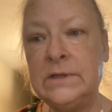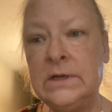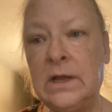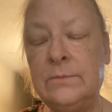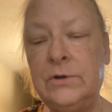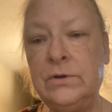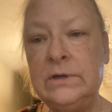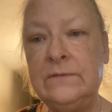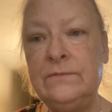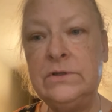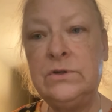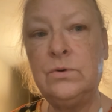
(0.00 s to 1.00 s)
and I'm doing
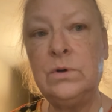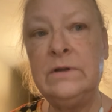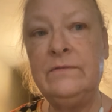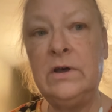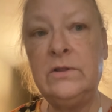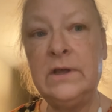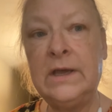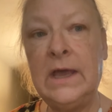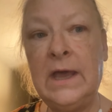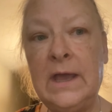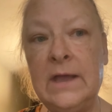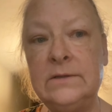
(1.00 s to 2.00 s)
inventory of all the
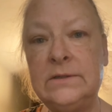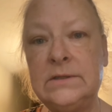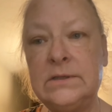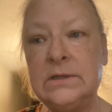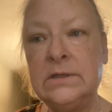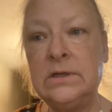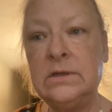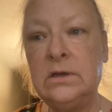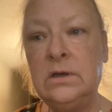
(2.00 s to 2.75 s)
cats and